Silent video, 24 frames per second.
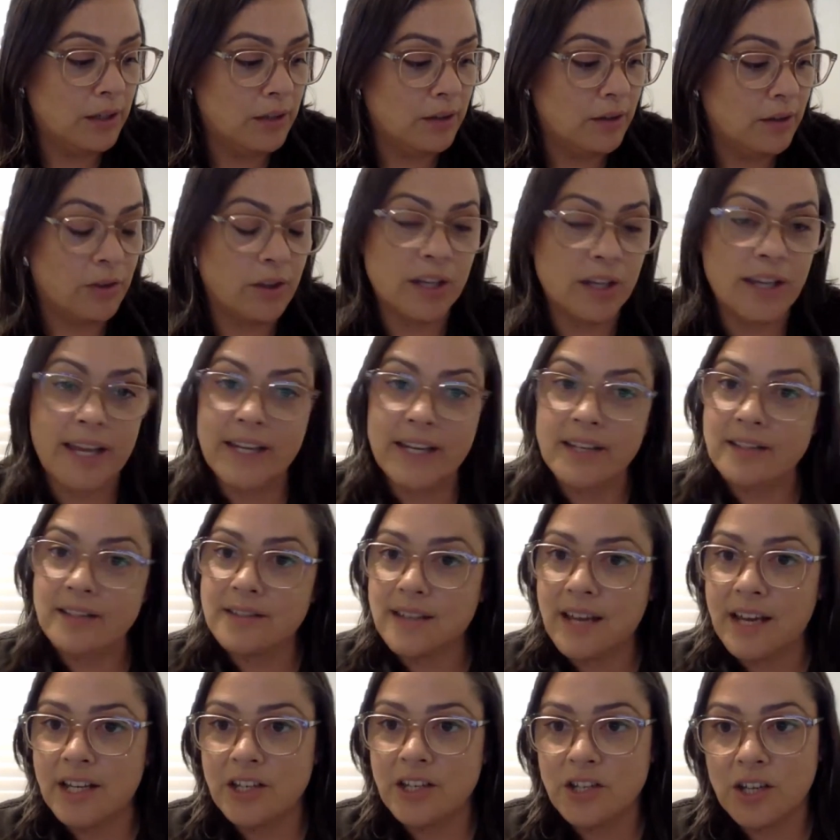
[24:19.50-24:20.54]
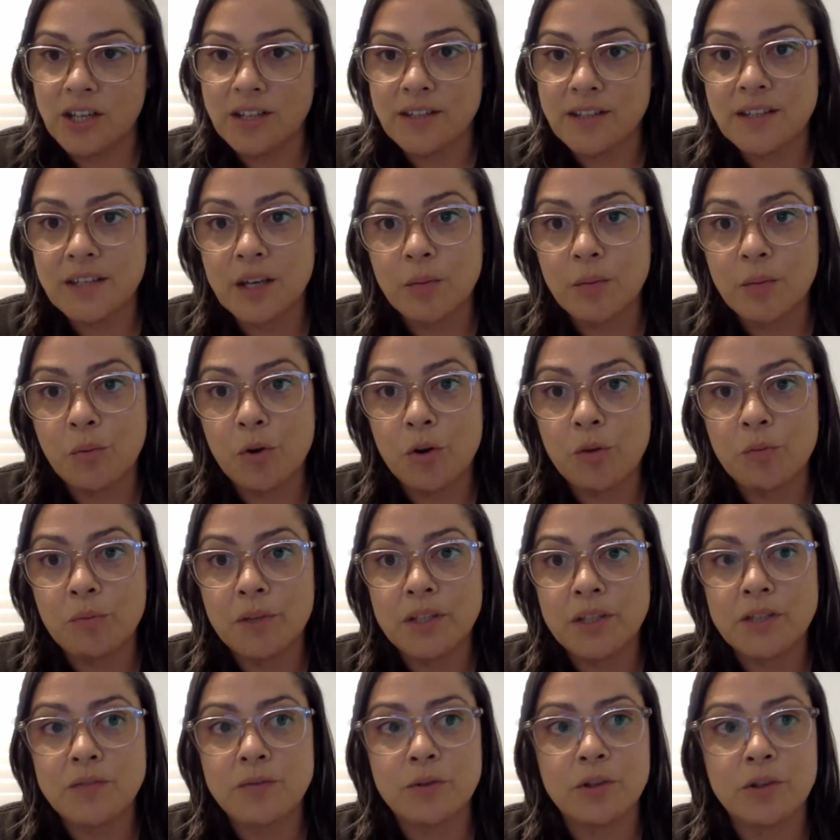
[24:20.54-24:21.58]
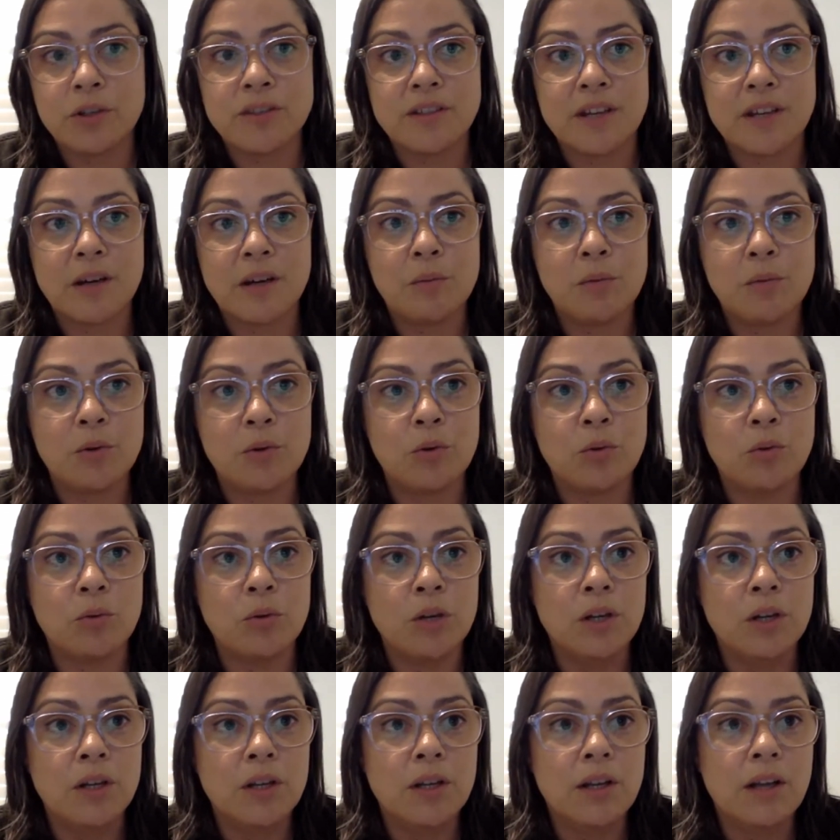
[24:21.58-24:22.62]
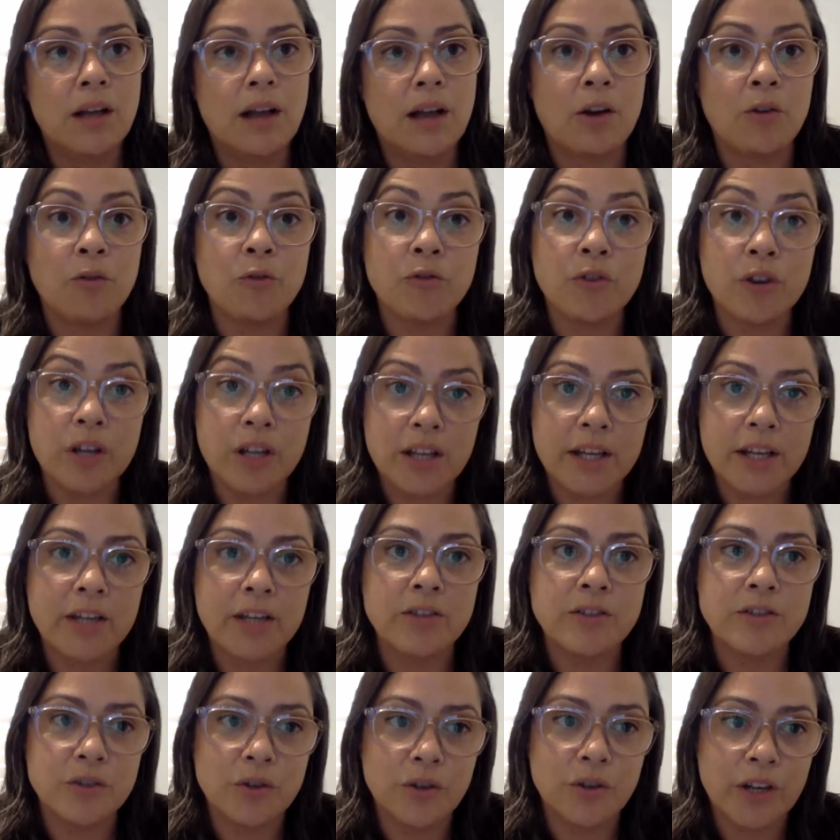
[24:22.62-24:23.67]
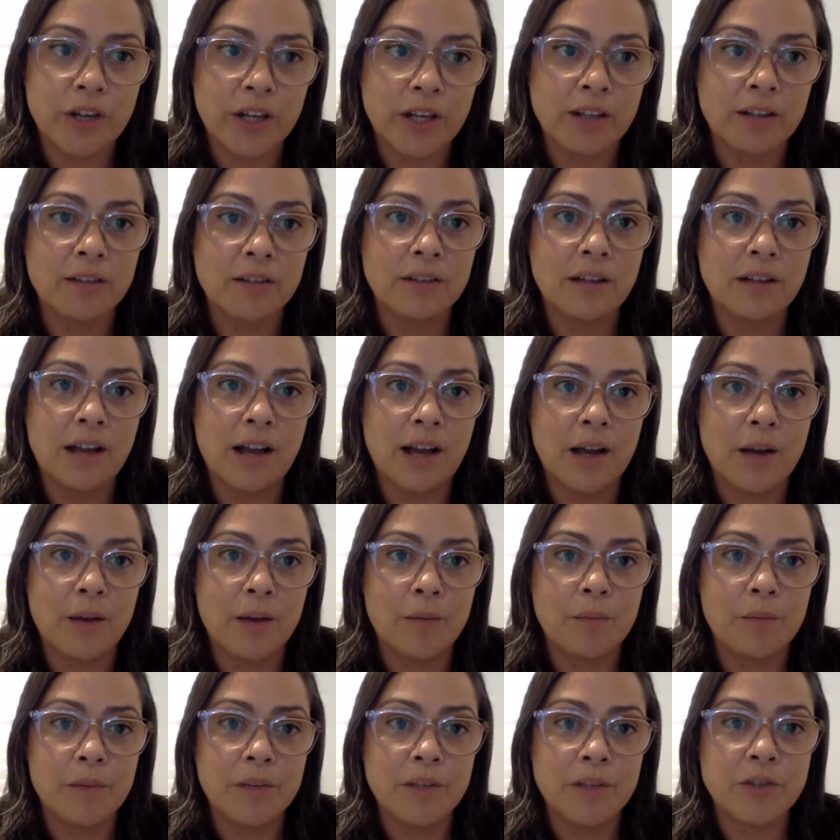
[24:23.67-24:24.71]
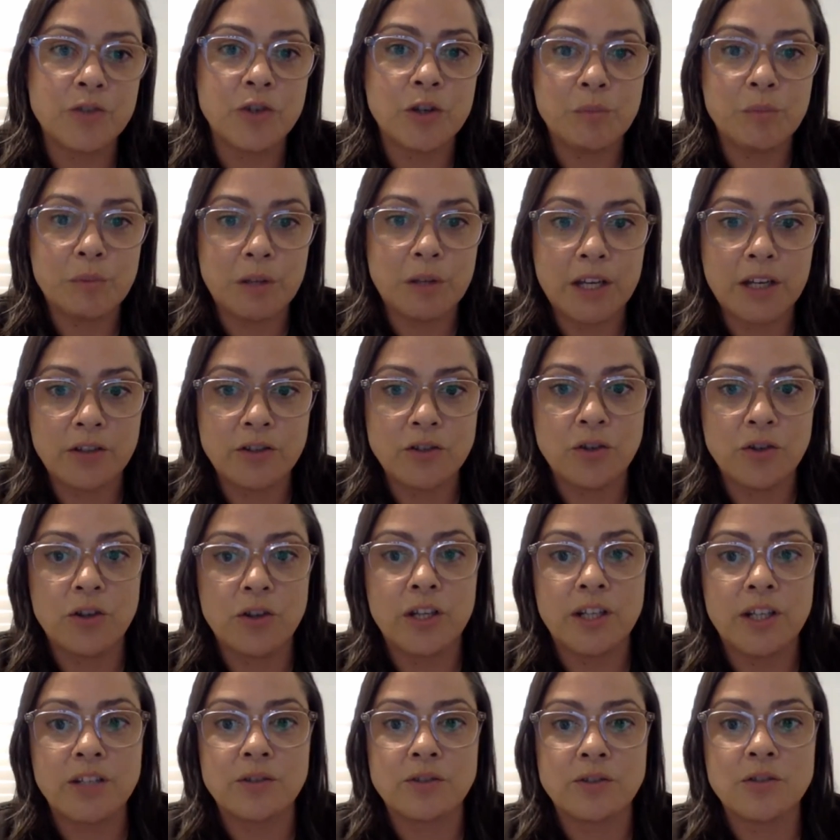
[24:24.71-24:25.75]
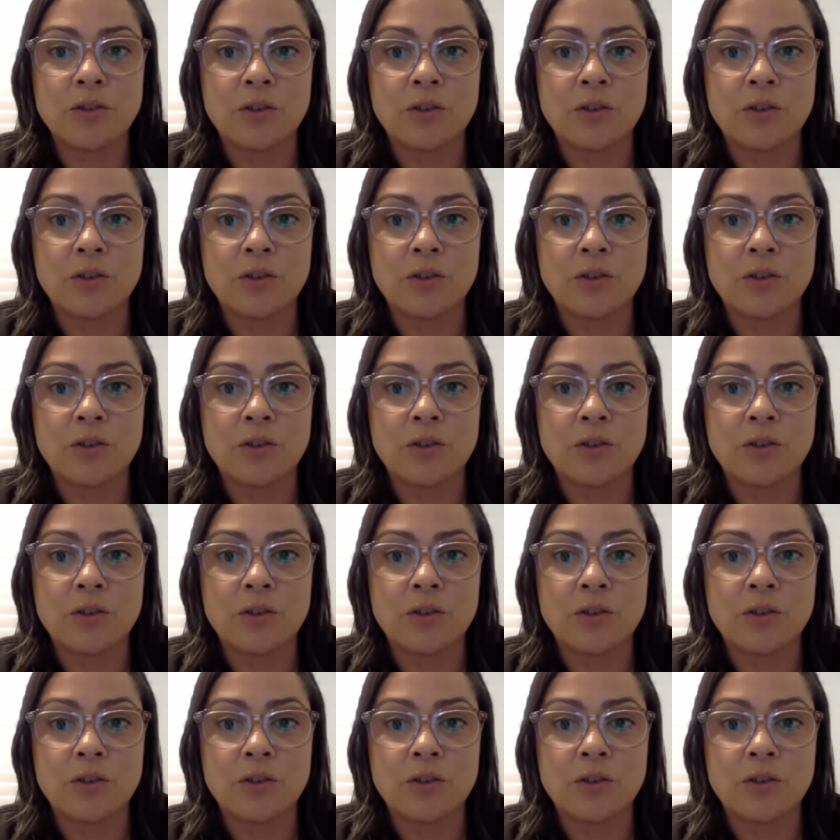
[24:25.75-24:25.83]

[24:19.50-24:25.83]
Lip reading: the latest HRC appointments, for example, are really concerning, extremely concerning. So it's